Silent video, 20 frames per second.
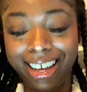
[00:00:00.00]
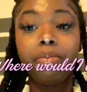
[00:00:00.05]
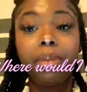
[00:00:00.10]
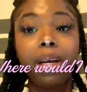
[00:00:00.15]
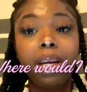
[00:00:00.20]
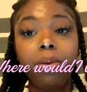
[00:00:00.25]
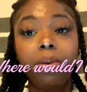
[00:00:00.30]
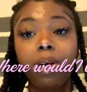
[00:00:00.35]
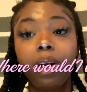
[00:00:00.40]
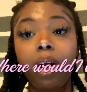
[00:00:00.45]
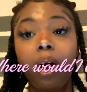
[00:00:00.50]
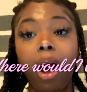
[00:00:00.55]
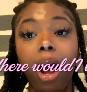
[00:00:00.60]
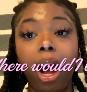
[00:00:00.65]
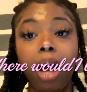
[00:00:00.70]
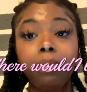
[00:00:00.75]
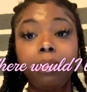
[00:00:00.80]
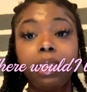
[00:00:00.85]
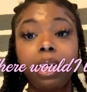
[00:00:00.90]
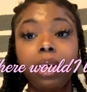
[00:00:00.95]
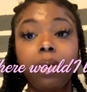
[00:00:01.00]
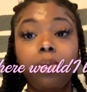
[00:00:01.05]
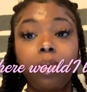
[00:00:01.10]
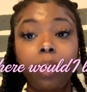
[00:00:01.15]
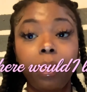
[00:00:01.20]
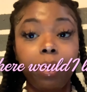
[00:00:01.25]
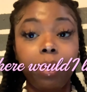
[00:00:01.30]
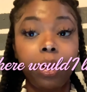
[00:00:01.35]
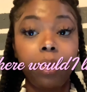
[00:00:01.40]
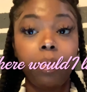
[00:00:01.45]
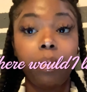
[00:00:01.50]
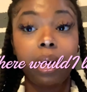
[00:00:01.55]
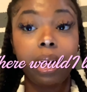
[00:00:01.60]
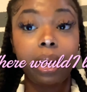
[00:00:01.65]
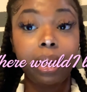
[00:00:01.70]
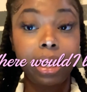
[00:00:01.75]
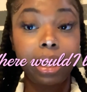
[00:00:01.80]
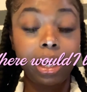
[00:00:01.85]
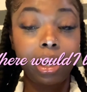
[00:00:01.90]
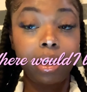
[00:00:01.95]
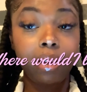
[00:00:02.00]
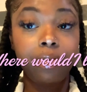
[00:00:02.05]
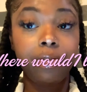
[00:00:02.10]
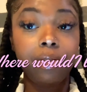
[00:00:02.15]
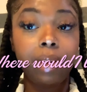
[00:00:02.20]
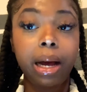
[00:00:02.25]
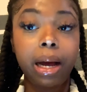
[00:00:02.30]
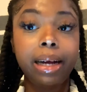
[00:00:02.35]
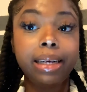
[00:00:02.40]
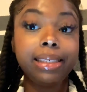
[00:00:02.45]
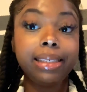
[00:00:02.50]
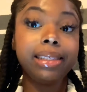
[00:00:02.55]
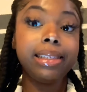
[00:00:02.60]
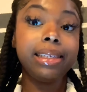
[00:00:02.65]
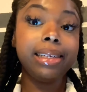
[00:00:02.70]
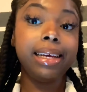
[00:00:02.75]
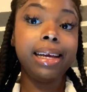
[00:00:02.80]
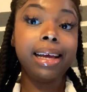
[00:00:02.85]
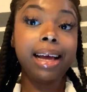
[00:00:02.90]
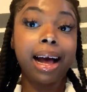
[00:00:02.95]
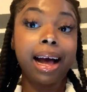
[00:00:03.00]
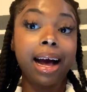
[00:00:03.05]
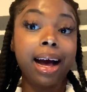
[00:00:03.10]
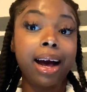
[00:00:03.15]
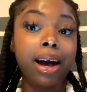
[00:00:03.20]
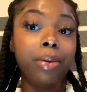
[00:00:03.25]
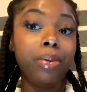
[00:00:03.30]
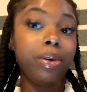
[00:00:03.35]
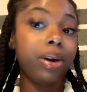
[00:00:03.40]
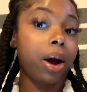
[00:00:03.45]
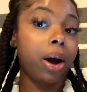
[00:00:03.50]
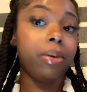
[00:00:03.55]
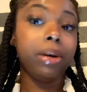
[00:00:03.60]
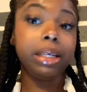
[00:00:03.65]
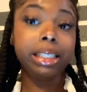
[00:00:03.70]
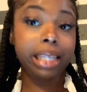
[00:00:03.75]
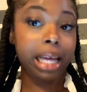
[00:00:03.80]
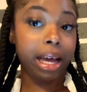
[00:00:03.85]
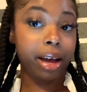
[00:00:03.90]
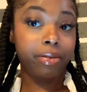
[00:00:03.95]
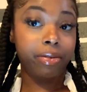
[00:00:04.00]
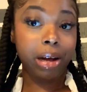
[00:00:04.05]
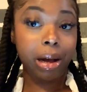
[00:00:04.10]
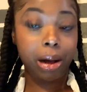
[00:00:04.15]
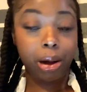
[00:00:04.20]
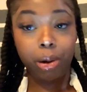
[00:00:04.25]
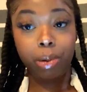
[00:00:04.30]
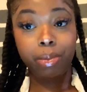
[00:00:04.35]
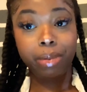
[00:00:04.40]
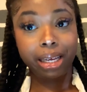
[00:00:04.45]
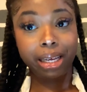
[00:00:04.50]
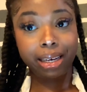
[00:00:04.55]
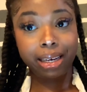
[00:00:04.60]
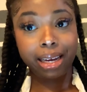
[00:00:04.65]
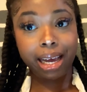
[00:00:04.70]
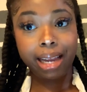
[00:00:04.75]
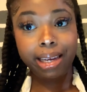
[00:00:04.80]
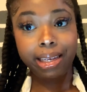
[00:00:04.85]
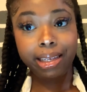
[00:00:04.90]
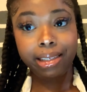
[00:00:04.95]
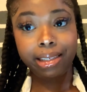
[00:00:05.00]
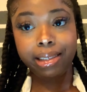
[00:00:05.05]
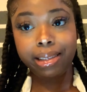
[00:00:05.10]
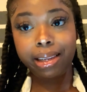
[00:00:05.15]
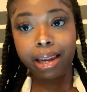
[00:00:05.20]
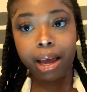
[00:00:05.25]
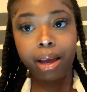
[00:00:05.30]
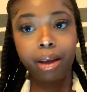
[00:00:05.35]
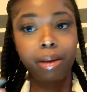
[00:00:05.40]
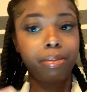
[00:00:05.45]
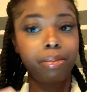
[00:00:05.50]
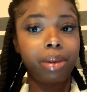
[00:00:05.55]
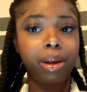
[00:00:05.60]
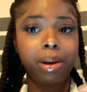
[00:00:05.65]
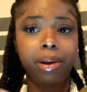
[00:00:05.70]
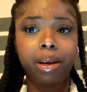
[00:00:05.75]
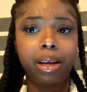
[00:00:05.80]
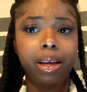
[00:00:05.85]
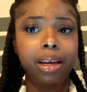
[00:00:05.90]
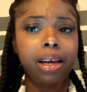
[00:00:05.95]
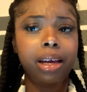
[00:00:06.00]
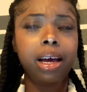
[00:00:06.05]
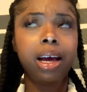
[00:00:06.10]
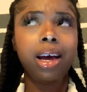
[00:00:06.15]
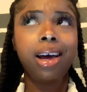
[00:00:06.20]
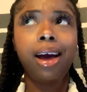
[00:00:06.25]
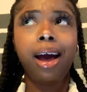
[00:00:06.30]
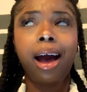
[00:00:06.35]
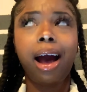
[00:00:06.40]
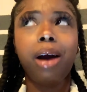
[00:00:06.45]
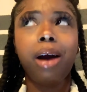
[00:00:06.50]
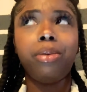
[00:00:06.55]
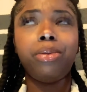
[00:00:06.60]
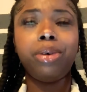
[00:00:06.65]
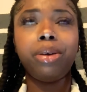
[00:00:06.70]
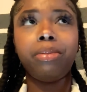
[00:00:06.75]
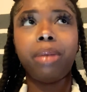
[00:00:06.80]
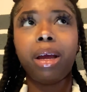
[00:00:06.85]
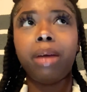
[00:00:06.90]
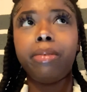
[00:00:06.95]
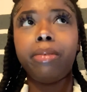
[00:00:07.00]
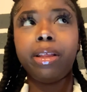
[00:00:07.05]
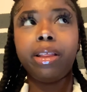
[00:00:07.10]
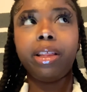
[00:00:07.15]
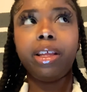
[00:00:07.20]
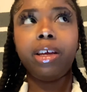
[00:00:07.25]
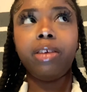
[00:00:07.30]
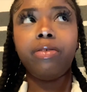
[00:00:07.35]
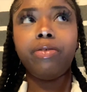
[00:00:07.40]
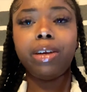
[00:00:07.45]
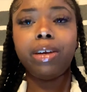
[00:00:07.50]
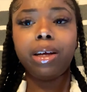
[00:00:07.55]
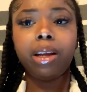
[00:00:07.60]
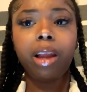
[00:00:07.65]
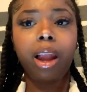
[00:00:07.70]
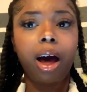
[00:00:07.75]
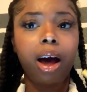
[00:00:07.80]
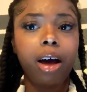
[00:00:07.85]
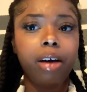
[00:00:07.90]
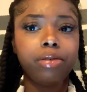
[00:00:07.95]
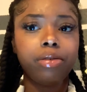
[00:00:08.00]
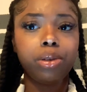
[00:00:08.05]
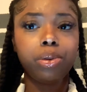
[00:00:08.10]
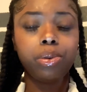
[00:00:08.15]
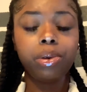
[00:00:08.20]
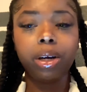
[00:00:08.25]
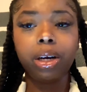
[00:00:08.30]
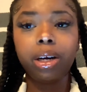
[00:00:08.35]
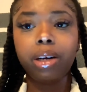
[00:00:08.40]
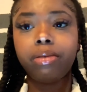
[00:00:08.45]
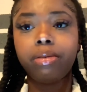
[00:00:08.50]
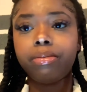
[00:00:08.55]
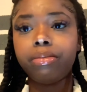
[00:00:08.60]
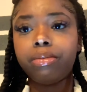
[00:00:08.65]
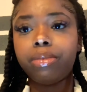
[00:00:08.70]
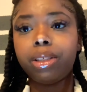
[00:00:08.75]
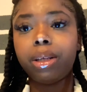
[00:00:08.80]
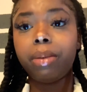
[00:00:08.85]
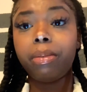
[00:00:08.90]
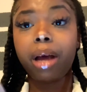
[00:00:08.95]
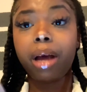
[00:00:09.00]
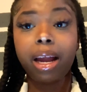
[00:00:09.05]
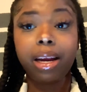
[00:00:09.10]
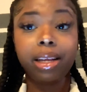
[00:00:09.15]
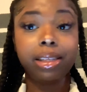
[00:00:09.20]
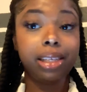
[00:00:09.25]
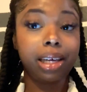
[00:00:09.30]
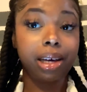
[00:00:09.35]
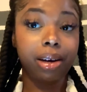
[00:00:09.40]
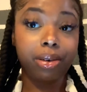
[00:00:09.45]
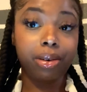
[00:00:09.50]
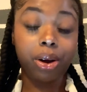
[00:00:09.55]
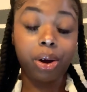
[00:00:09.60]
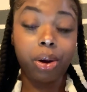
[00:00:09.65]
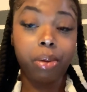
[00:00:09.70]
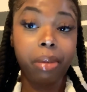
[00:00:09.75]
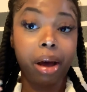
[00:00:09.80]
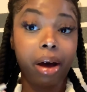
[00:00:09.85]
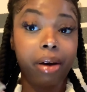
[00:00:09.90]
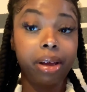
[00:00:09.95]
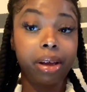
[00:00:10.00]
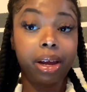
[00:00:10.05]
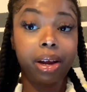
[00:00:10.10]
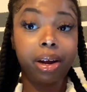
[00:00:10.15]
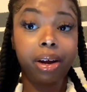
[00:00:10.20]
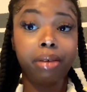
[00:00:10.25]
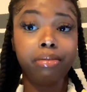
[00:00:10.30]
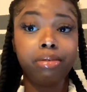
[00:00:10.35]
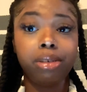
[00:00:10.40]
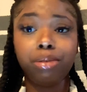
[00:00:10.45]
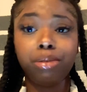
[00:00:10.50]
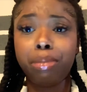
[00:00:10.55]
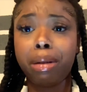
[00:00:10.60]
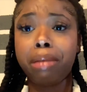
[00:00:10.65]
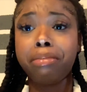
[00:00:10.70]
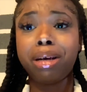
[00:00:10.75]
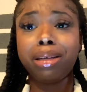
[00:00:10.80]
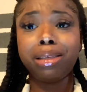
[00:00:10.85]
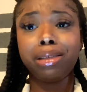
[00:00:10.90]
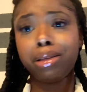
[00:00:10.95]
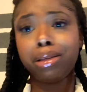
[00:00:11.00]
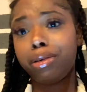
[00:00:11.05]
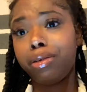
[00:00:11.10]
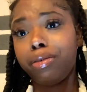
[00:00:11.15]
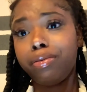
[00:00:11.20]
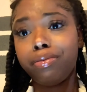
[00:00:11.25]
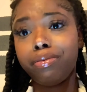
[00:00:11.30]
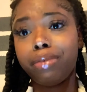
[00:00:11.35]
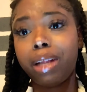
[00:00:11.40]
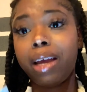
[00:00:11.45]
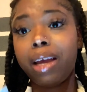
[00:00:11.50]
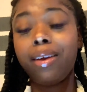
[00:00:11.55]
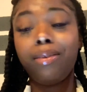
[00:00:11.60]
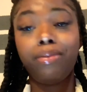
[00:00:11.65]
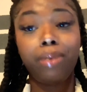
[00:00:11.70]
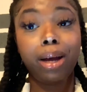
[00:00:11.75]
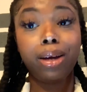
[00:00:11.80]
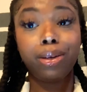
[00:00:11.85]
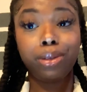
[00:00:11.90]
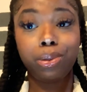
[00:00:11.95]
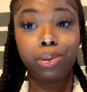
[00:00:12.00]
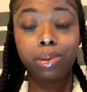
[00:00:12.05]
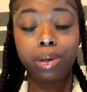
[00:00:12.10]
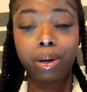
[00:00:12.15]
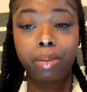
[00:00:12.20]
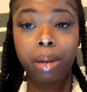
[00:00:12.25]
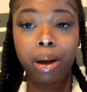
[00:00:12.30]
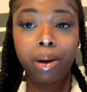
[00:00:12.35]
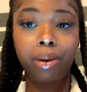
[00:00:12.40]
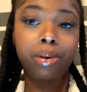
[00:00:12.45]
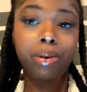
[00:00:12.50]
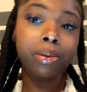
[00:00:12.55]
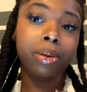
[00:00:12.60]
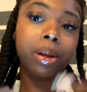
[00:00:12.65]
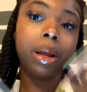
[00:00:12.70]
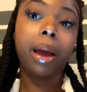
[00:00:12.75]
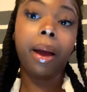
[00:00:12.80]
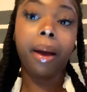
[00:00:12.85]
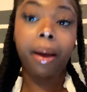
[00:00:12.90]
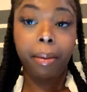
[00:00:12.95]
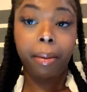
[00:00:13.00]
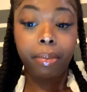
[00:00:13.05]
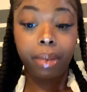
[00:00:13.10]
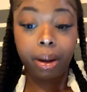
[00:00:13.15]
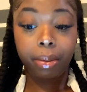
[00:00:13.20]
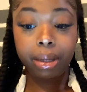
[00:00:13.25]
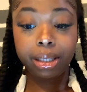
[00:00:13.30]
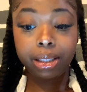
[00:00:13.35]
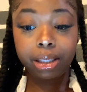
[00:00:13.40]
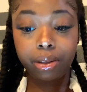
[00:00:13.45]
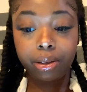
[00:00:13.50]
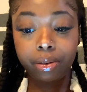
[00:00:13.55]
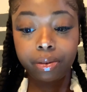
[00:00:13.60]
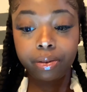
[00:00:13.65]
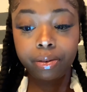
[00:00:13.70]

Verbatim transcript: Money were no object. Where will you want to live? Honestly, I would always have a home in Dallas, like period. I would maybe live in a loft or some kind of townhome out here just by myself. Like if I could do it on my own, by myself.